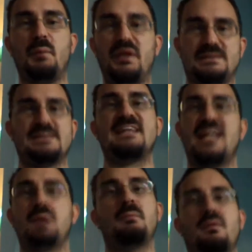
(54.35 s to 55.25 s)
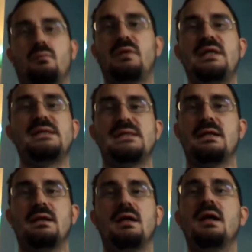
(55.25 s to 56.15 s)
but it's the same three
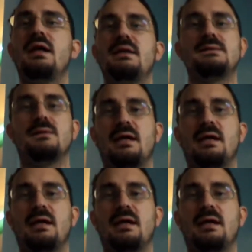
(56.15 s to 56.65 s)
set of lights.